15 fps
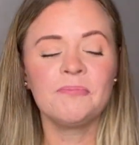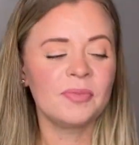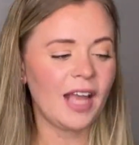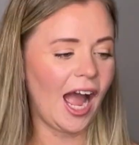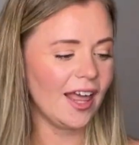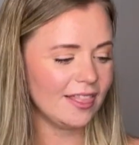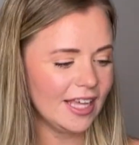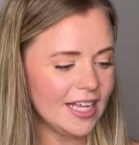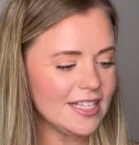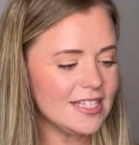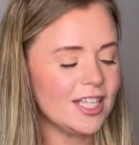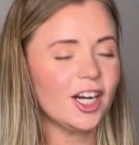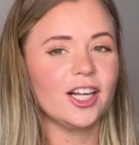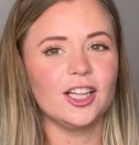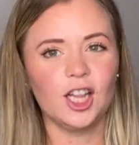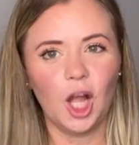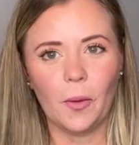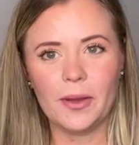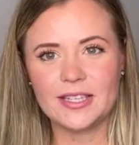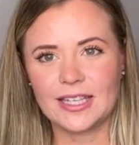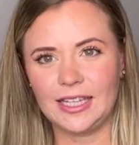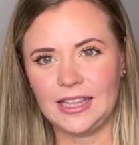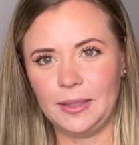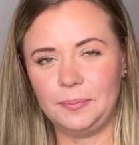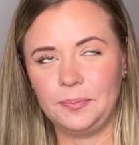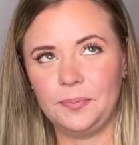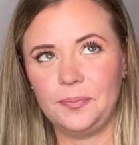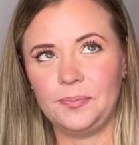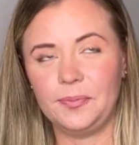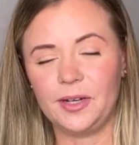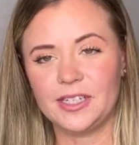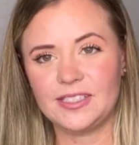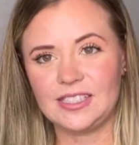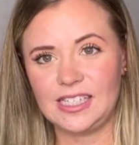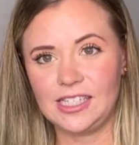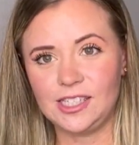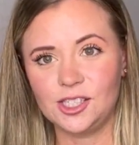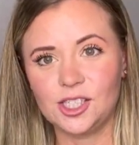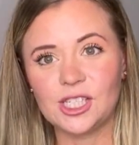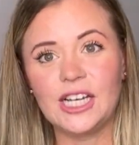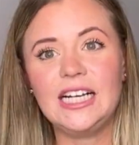I think it's their lowest, like the Prestige.